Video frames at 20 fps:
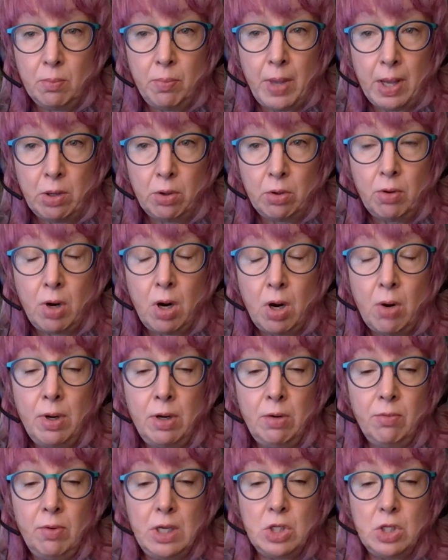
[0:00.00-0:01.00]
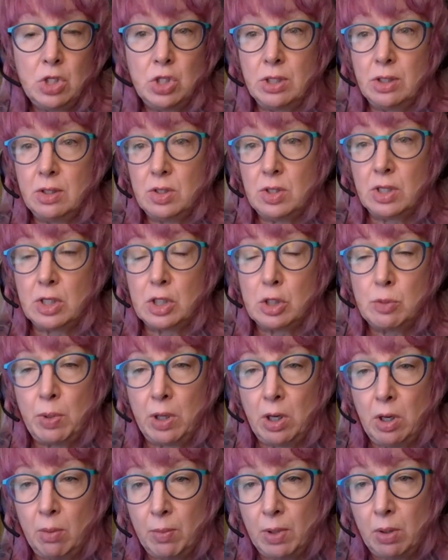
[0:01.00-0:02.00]
better growing regions,
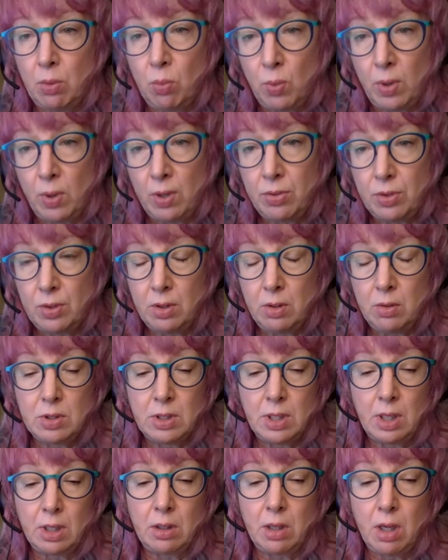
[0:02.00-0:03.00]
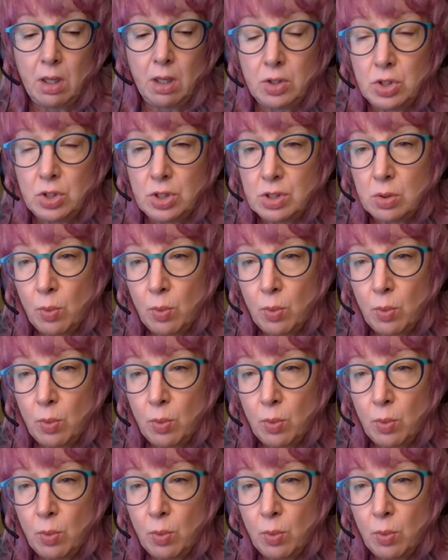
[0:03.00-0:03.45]
experiment with the new technology.